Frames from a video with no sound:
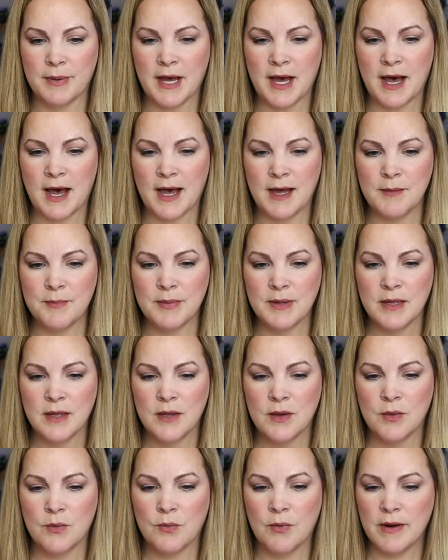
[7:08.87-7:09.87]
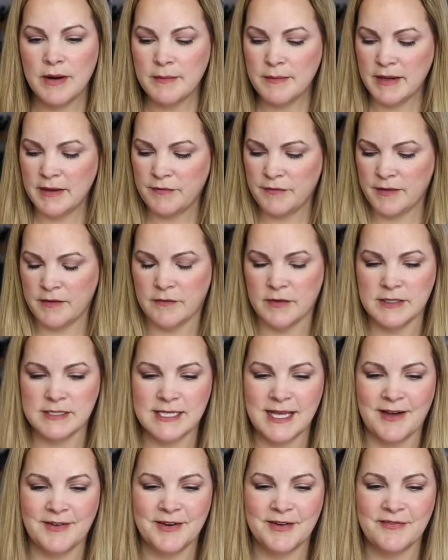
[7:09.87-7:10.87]
pop, one of my favorite
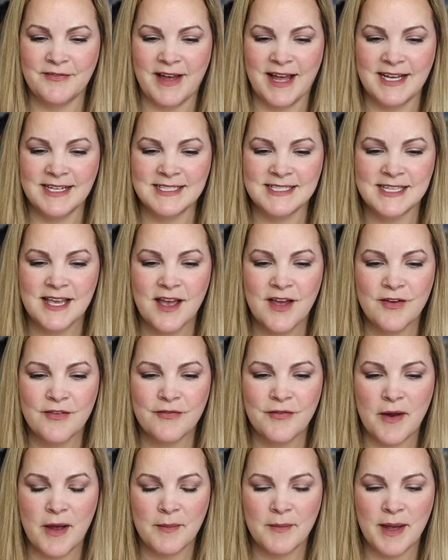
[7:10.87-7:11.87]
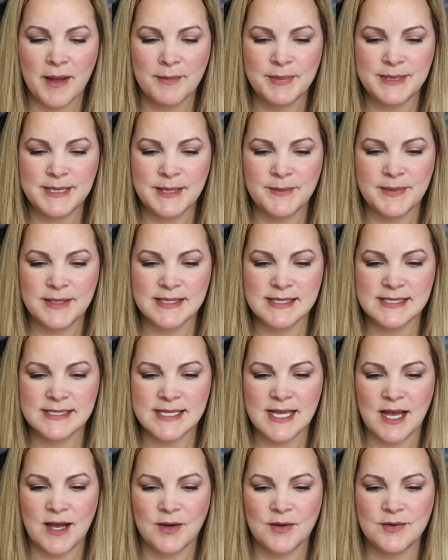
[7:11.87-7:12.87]
sound effects from Epidemic
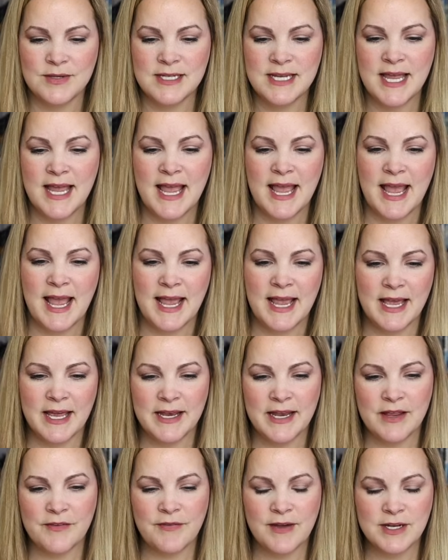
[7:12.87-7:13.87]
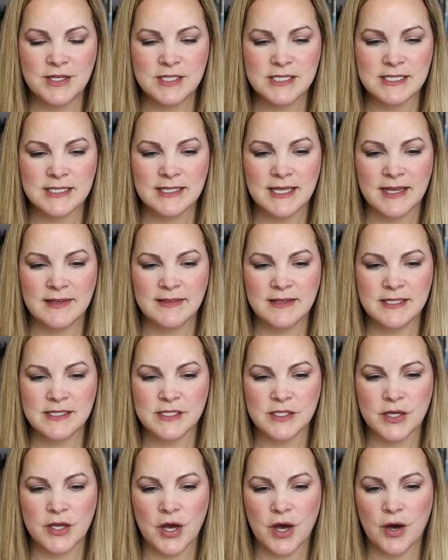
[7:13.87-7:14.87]
Sound. And if I just let this
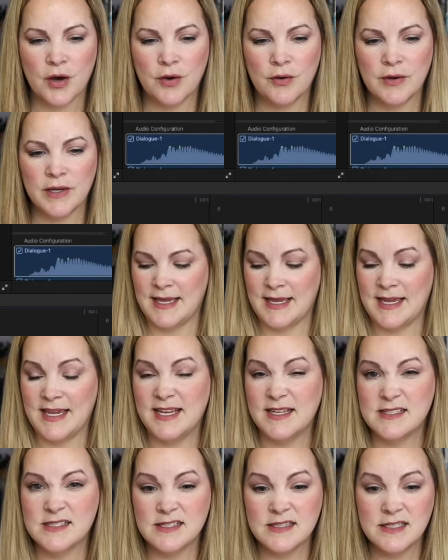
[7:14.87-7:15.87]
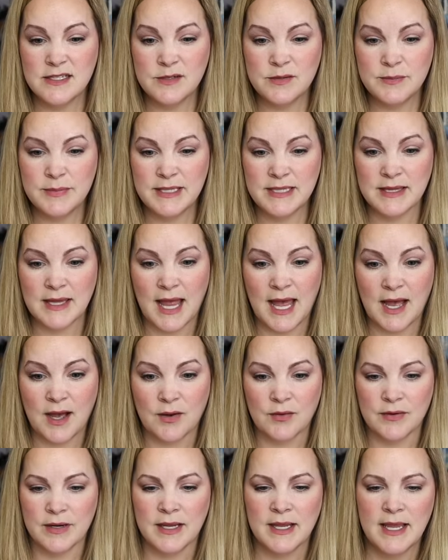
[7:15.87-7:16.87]
go, it's a little bit
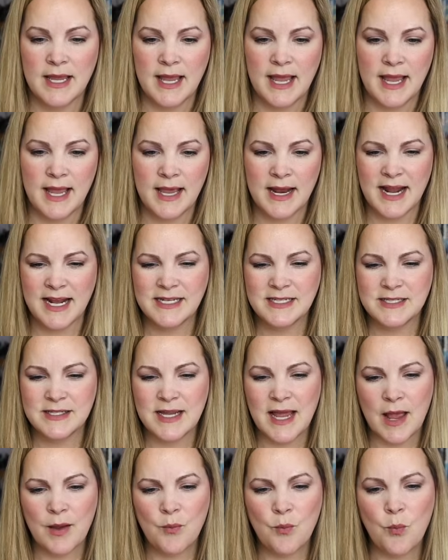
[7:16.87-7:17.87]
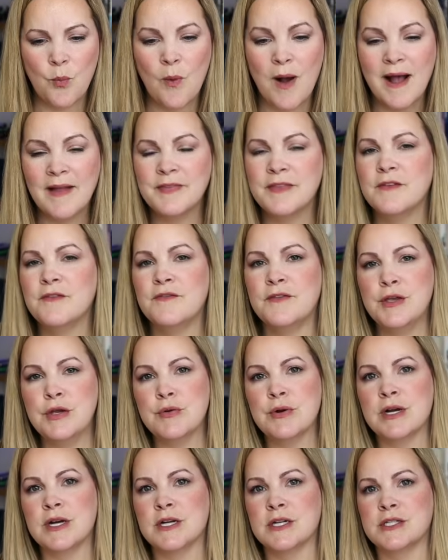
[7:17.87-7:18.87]
loud, and I want the
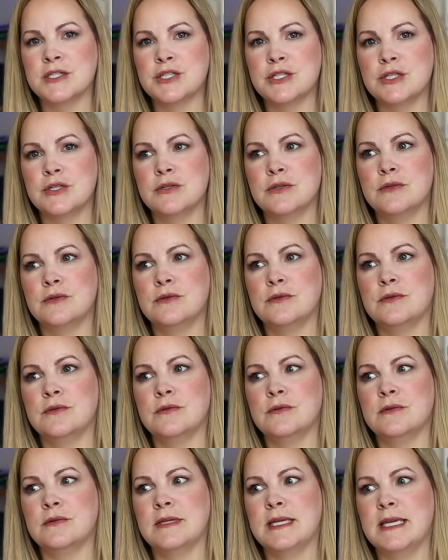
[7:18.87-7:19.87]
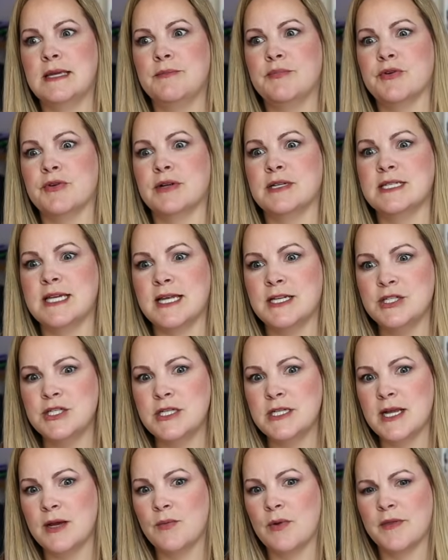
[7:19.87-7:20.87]
viewer to keep their
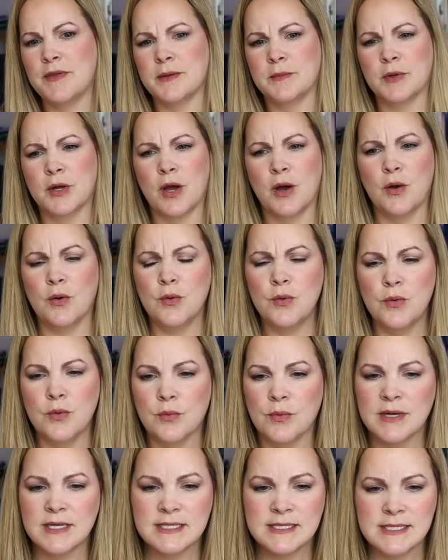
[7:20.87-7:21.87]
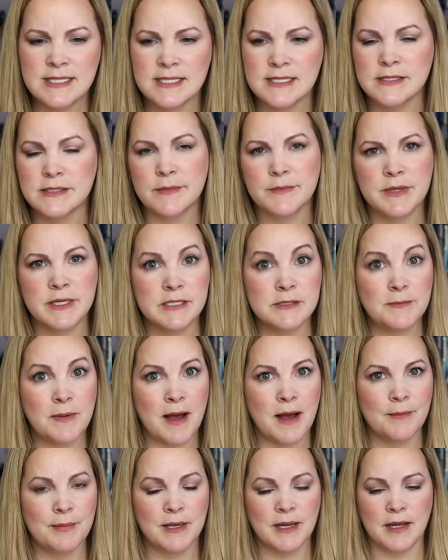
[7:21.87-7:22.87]
attention. I want them to go, ooh, what is this? Something's
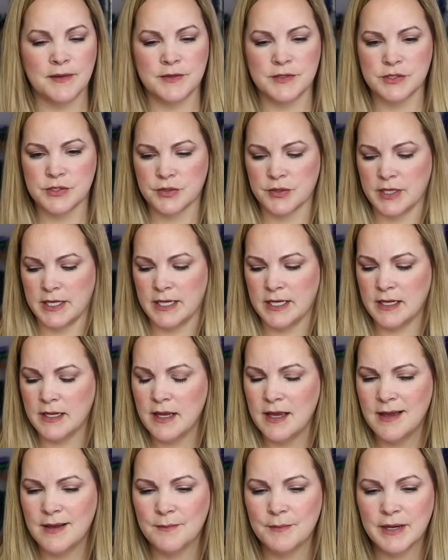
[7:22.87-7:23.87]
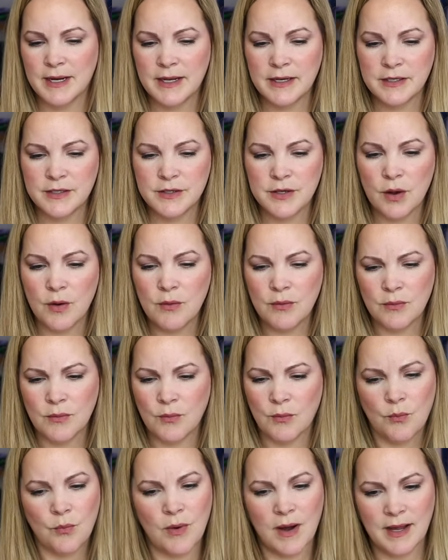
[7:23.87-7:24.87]
popping on the screen, but I don't
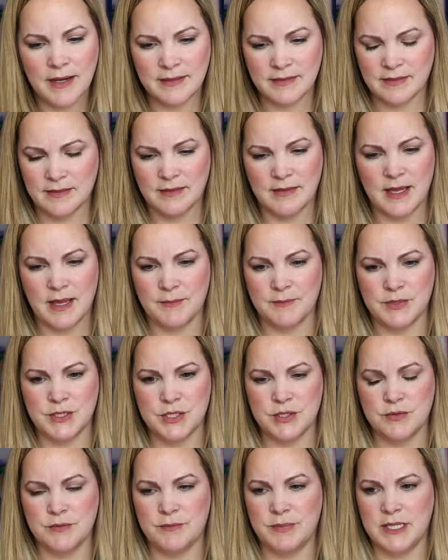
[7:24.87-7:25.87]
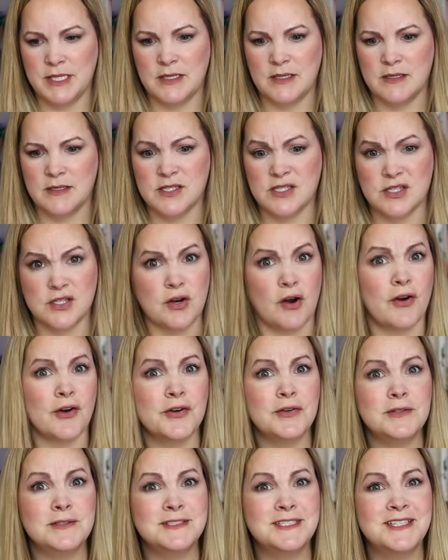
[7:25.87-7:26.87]
want them to be
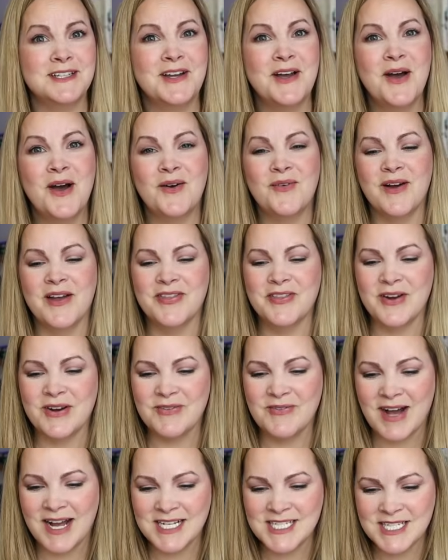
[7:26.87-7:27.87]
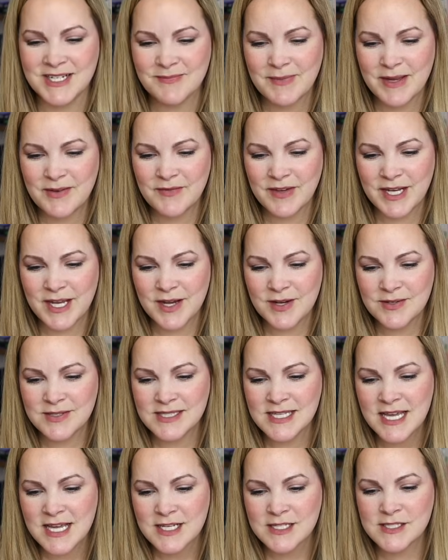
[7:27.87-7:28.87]
startled when they're watching my videos.
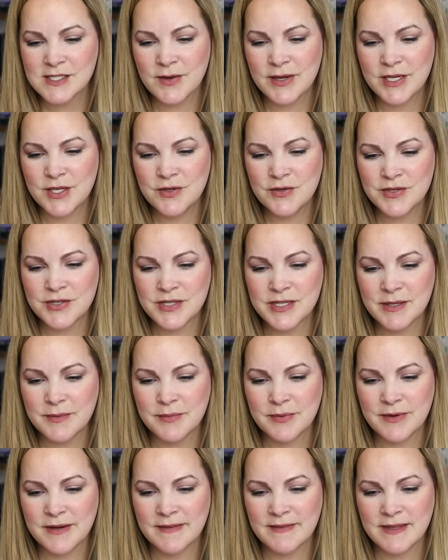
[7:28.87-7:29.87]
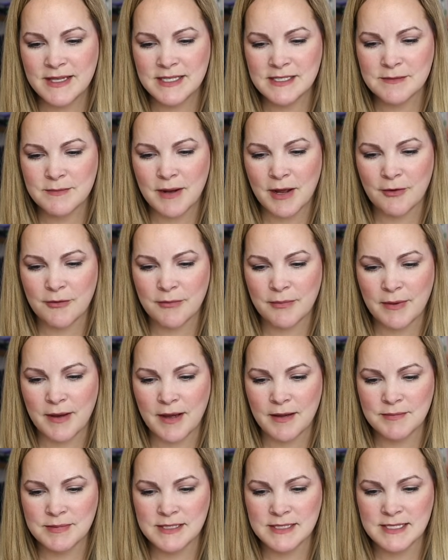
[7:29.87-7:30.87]
So I usually bring these mouth
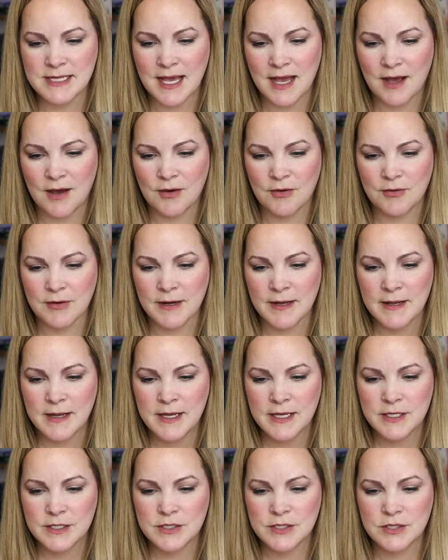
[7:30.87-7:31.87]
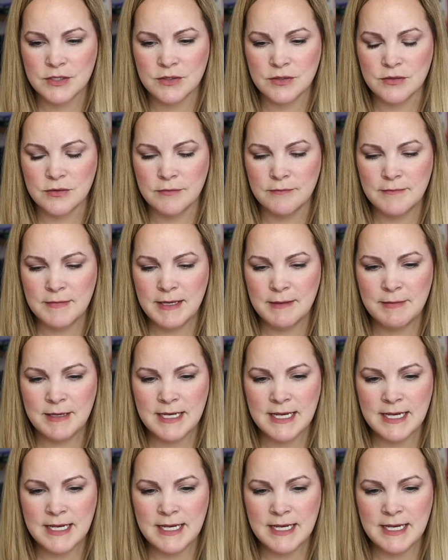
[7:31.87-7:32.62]
pops down to maybe